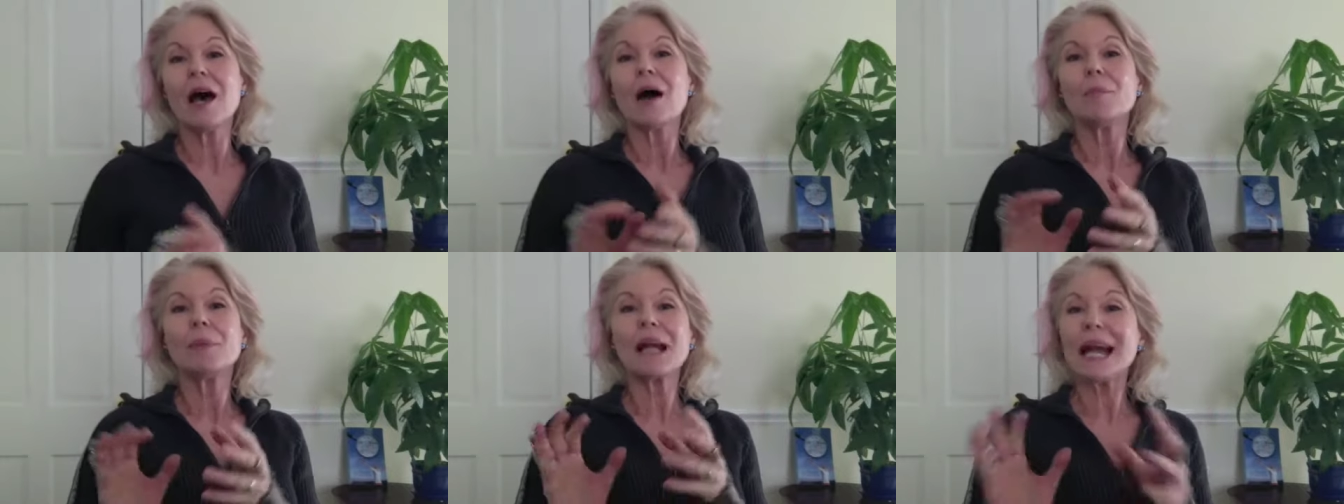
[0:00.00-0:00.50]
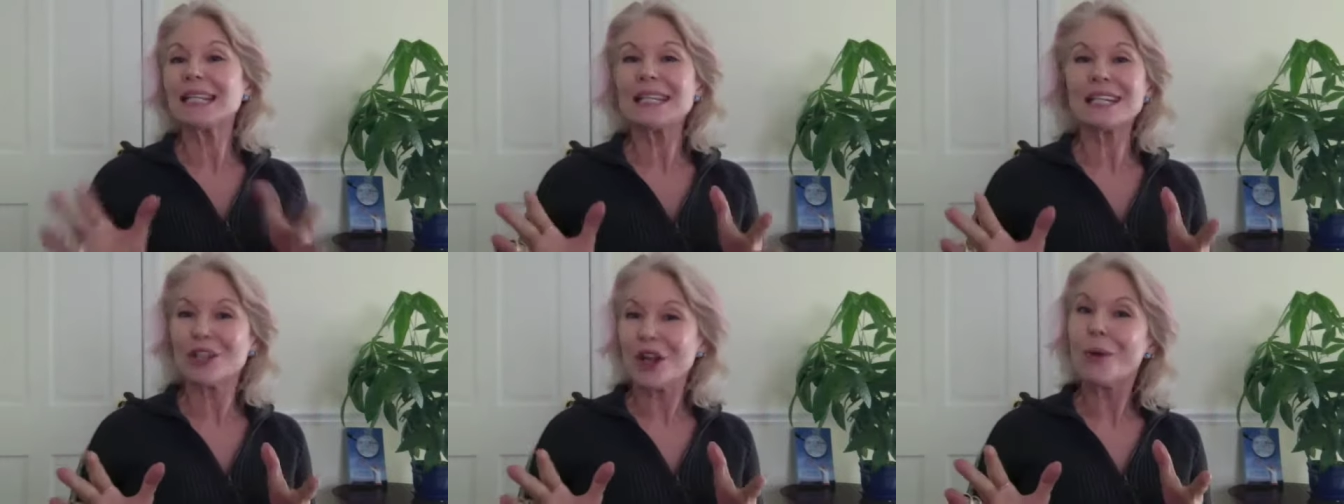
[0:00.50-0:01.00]
But I
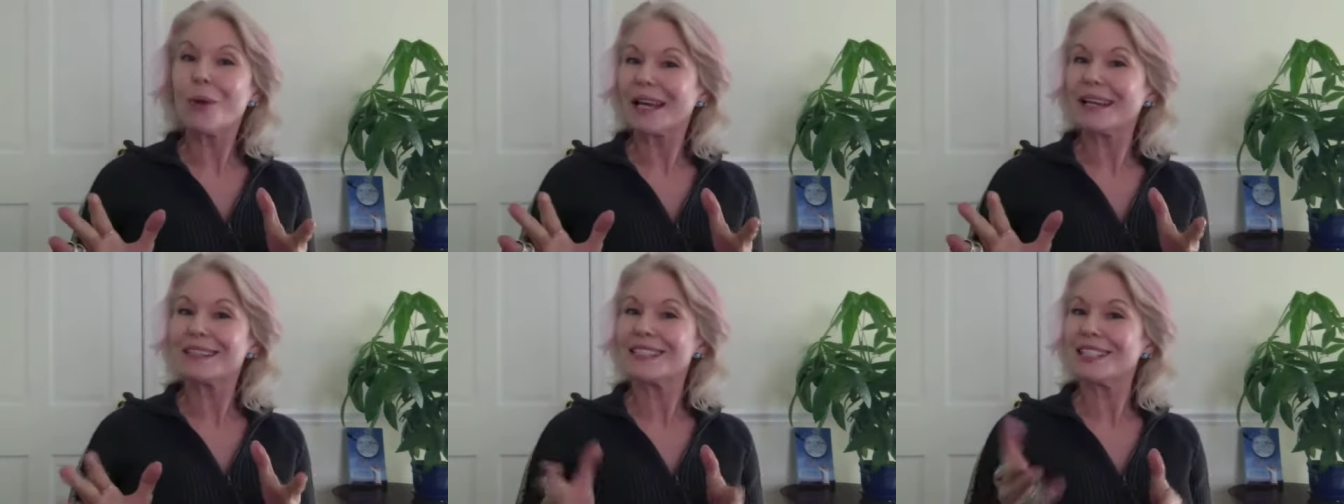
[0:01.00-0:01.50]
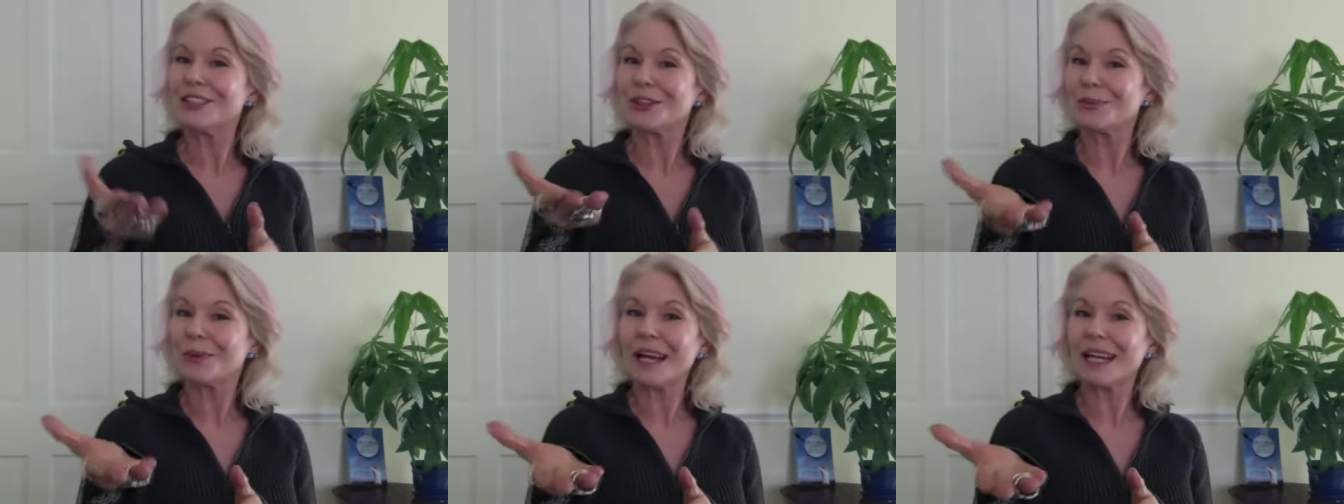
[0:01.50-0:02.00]
didn't know it.
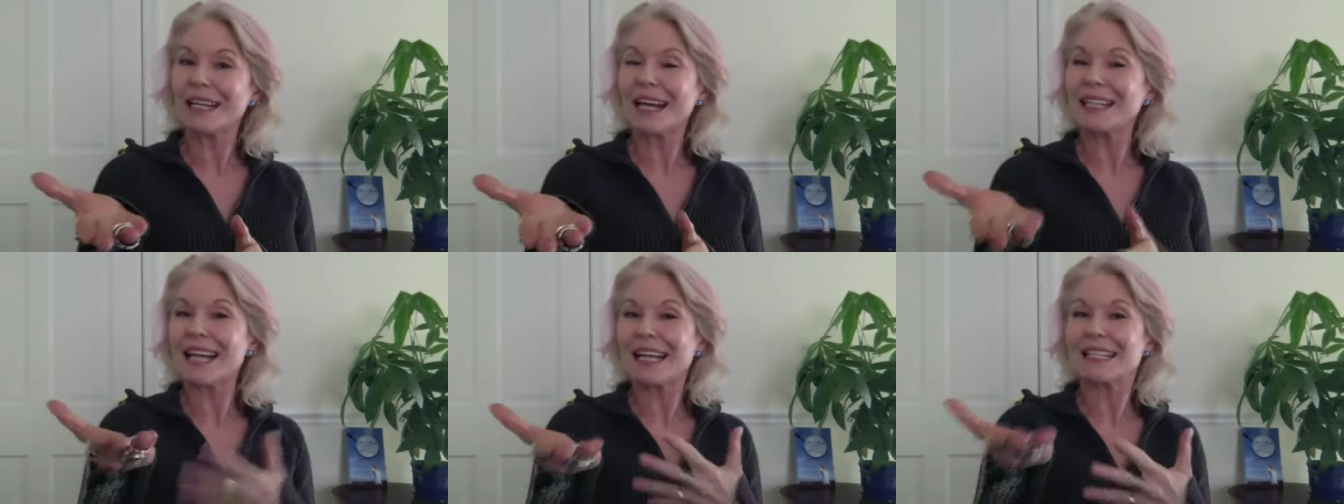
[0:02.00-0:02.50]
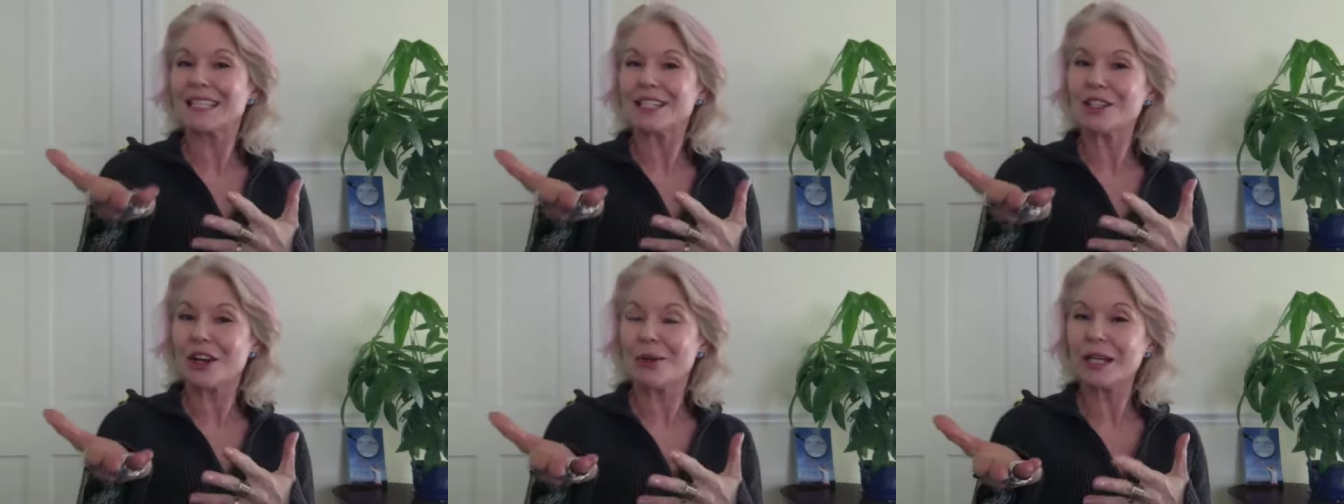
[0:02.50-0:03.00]
You're right. I
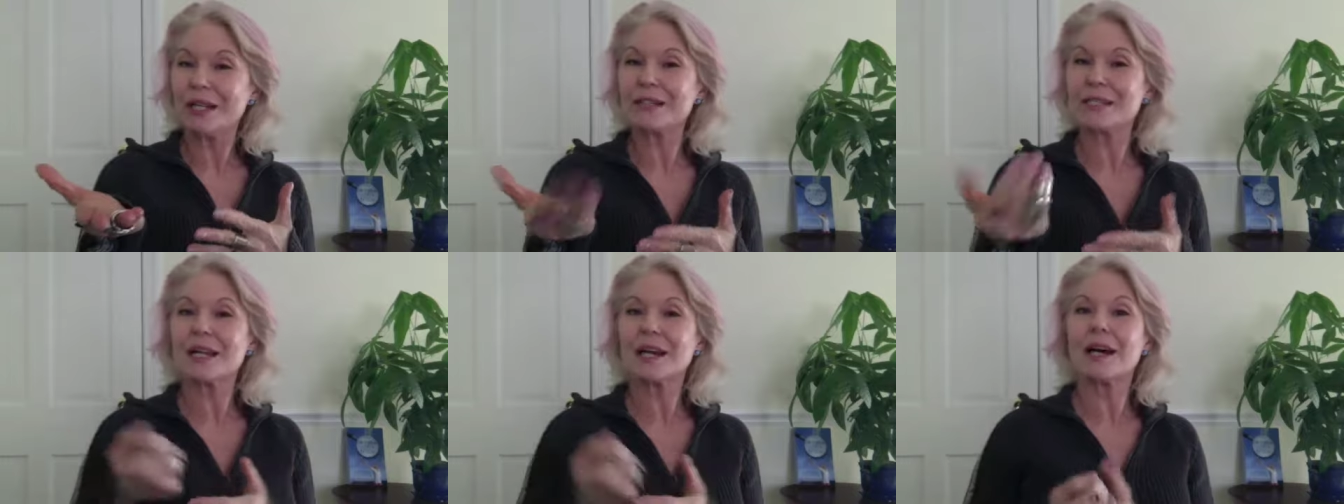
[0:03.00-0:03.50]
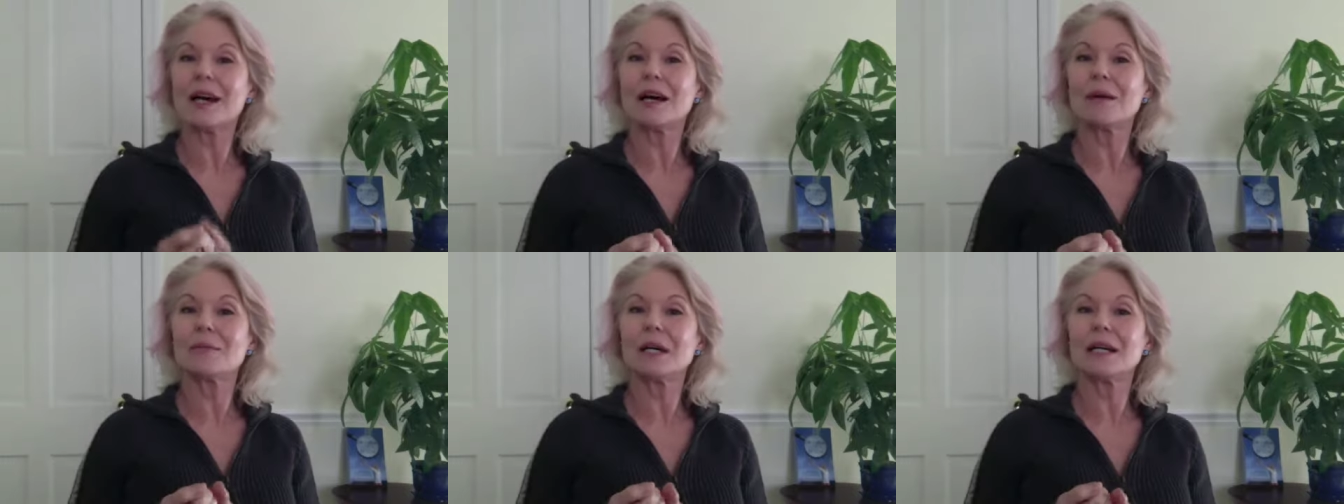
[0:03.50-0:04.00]
didn't know it.
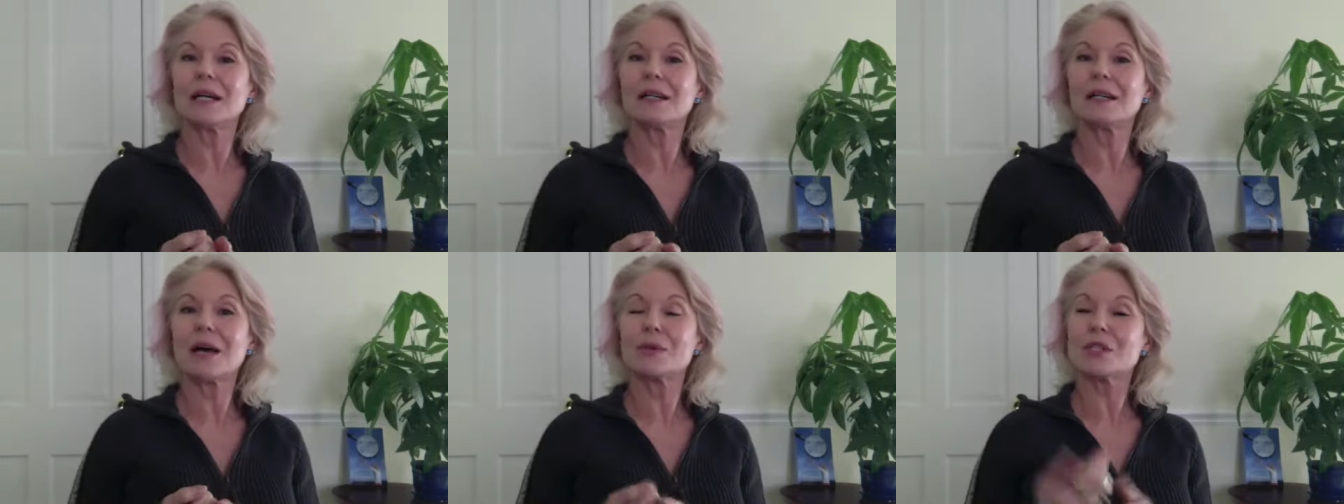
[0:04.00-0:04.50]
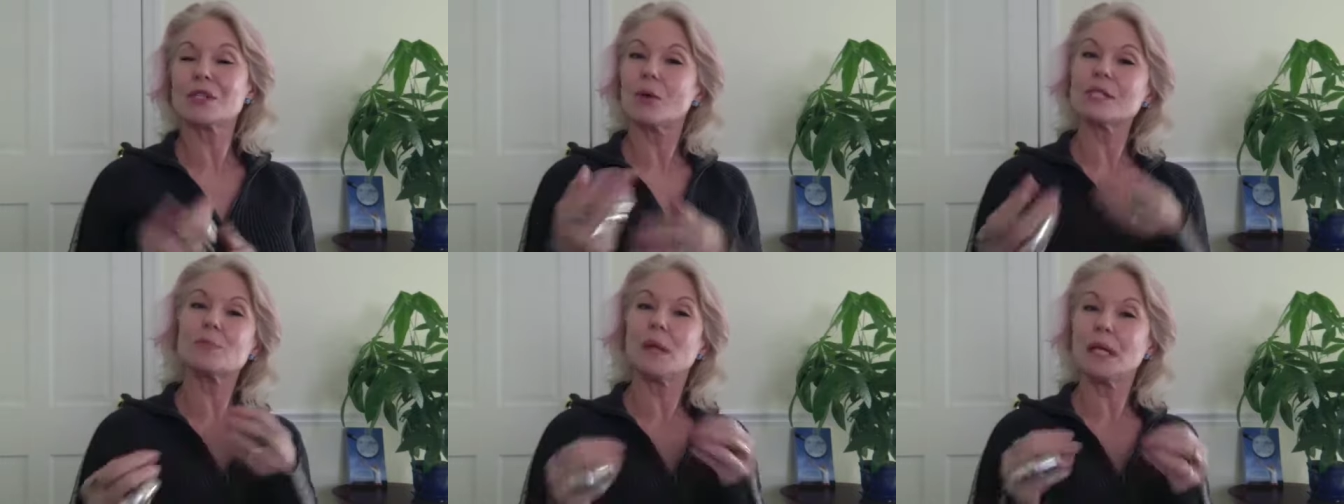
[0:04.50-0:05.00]
I was
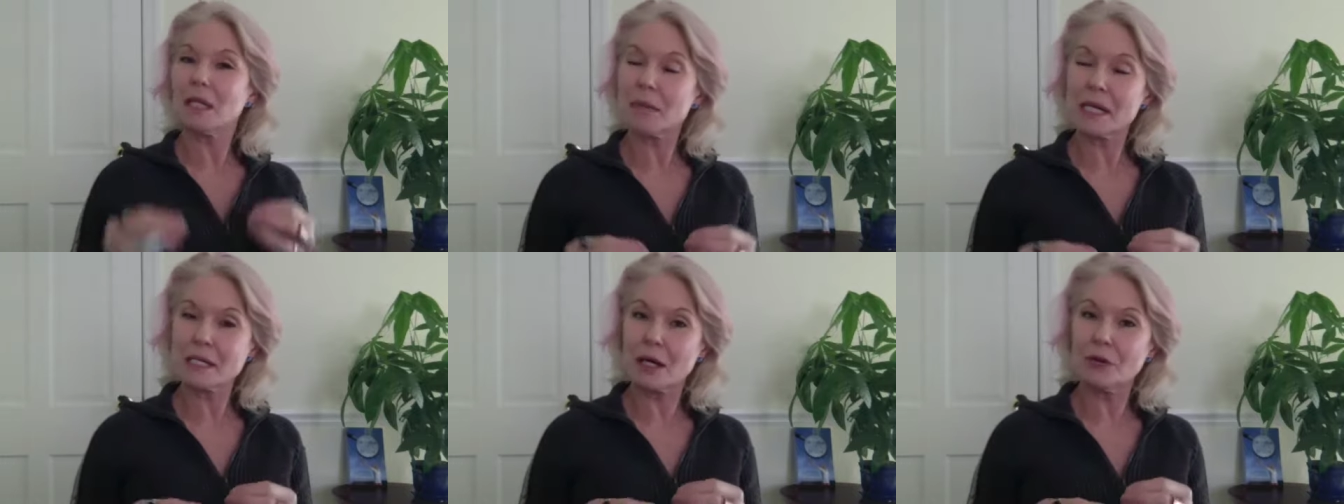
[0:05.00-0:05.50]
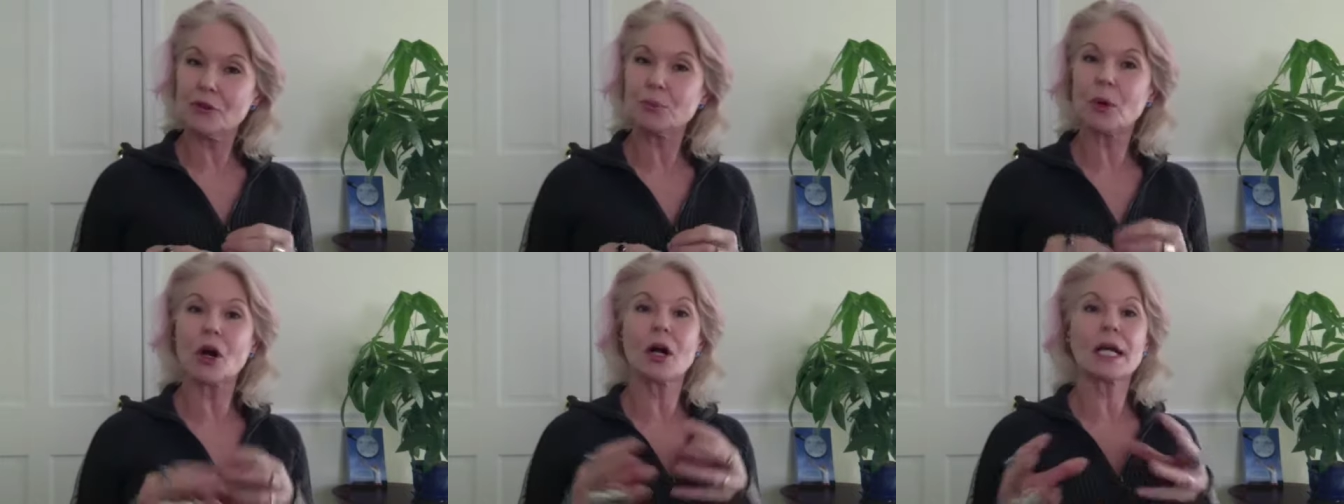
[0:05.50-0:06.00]
always picking myself
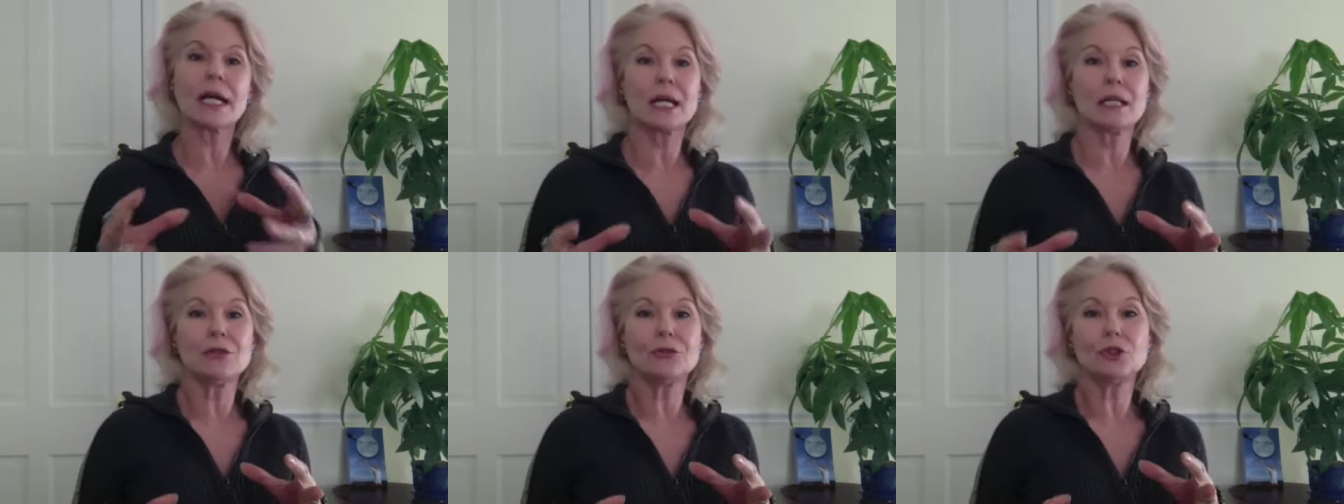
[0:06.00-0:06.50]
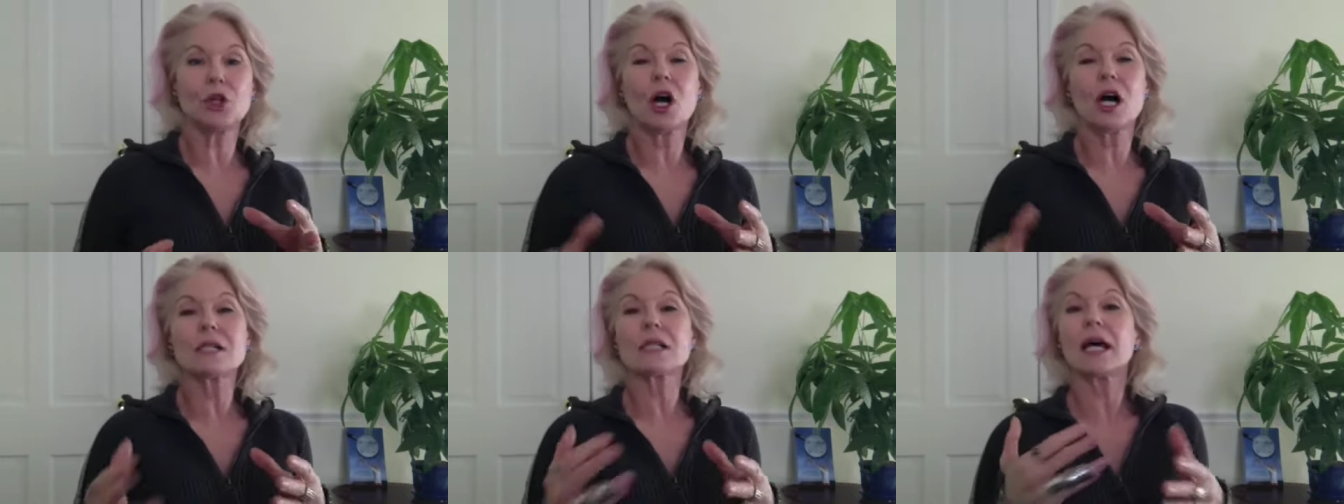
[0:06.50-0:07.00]
apart. I had the flaws.